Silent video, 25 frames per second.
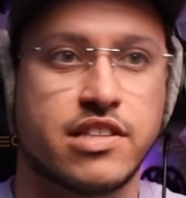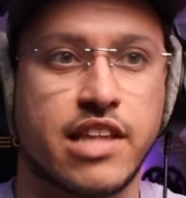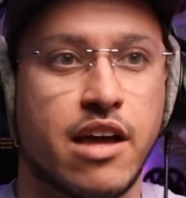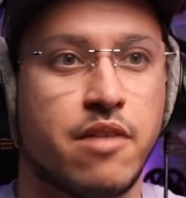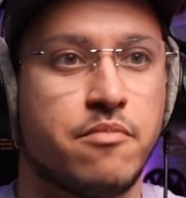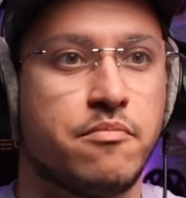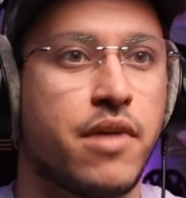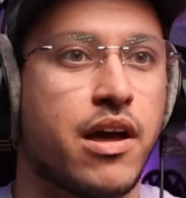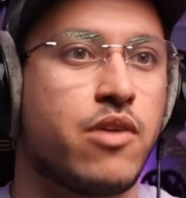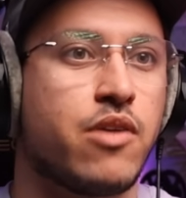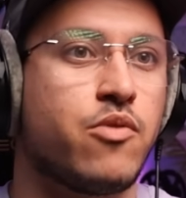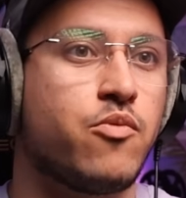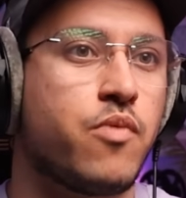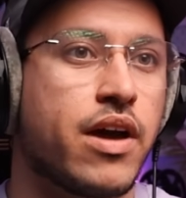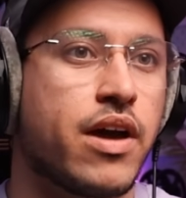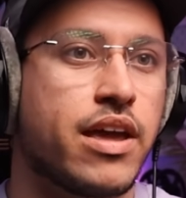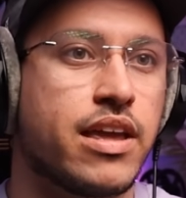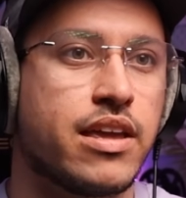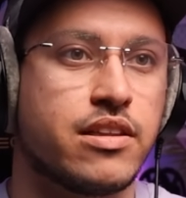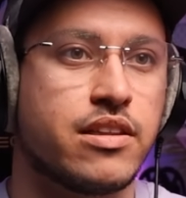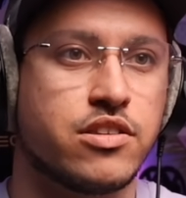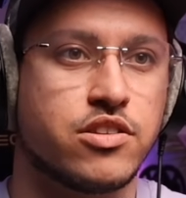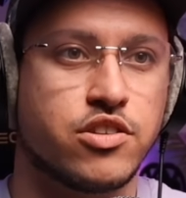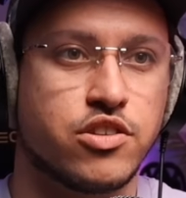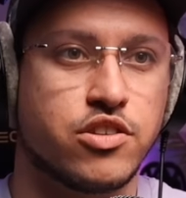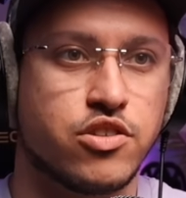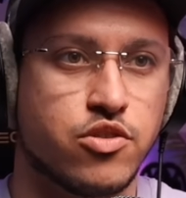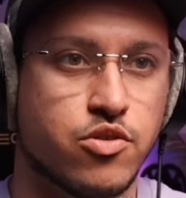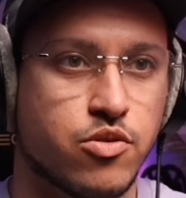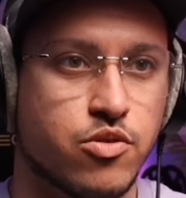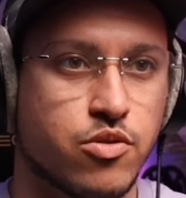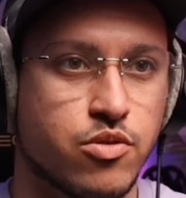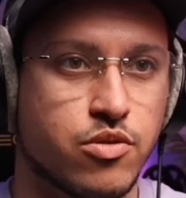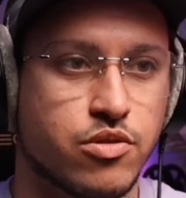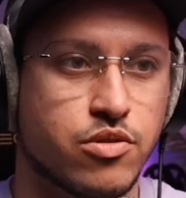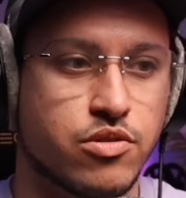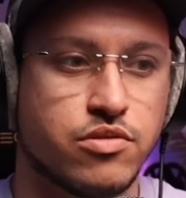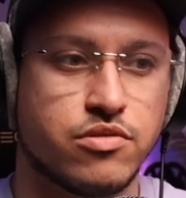That might weigh into
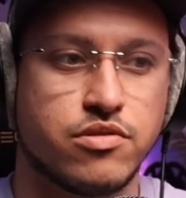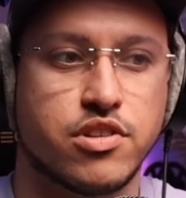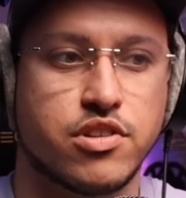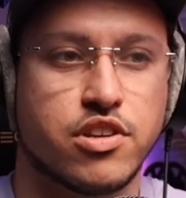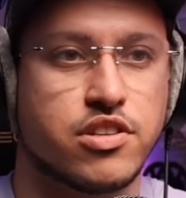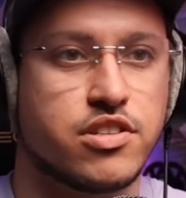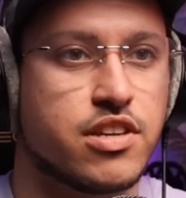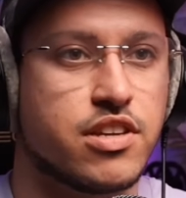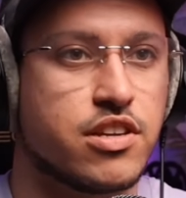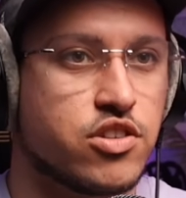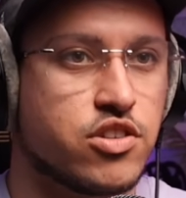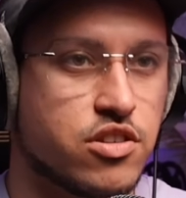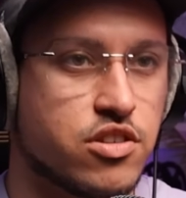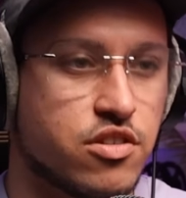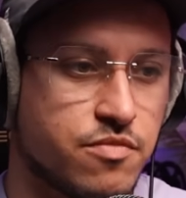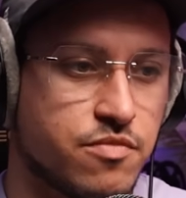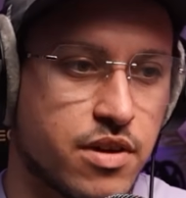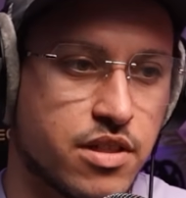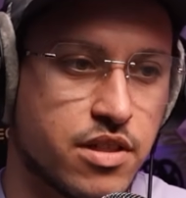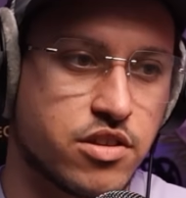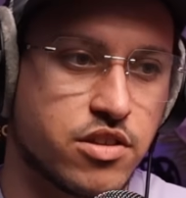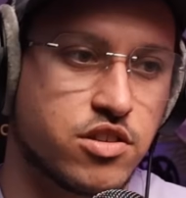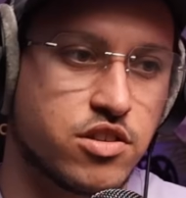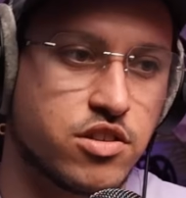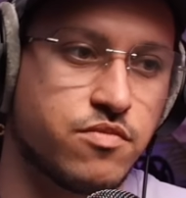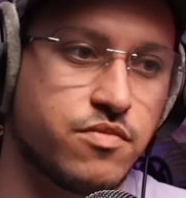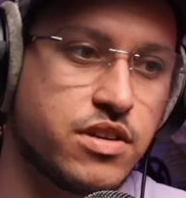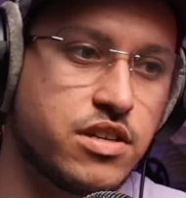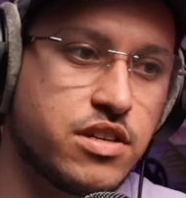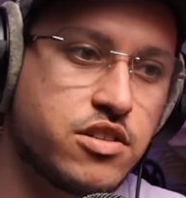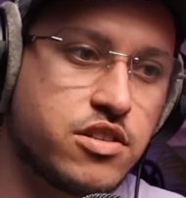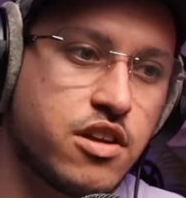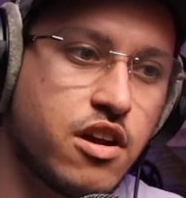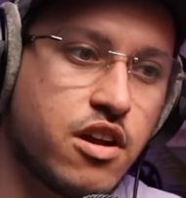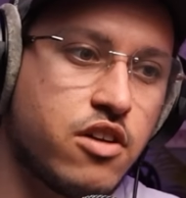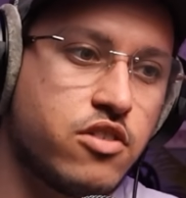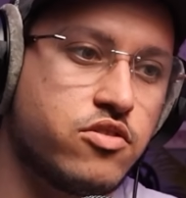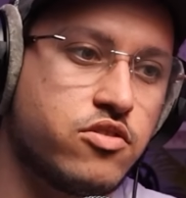your decision of whether to
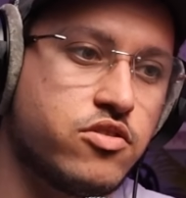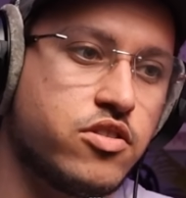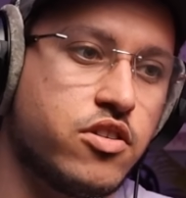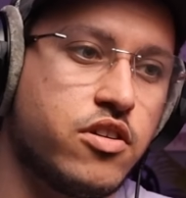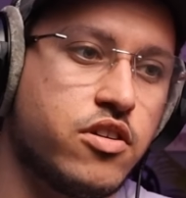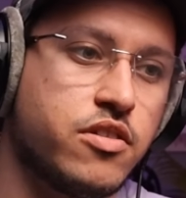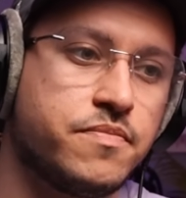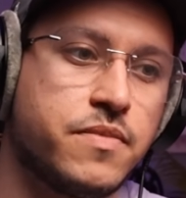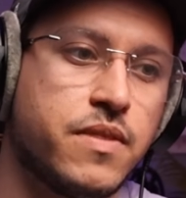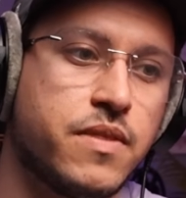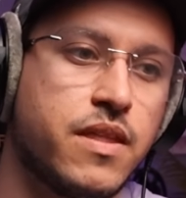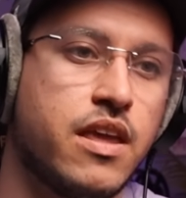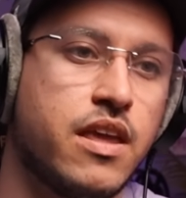restart or not.